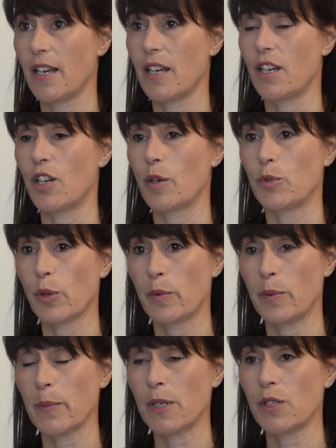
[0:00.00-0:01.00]
Your
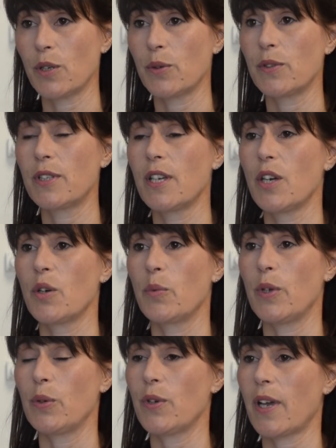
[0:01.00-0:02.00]
abdominal muscles,
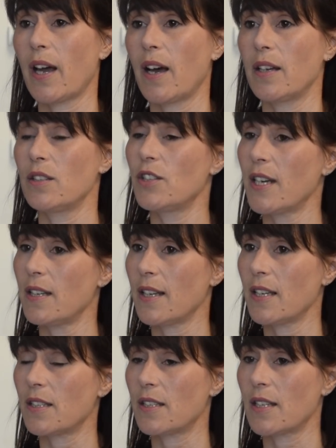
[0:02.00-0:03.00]
we look at gentle
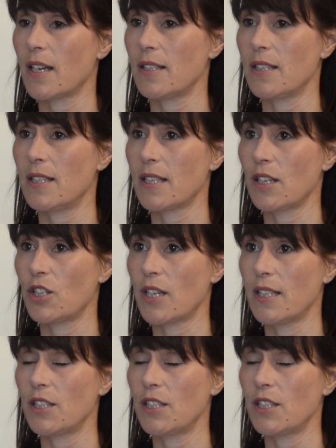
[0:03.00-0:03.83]
exercises such as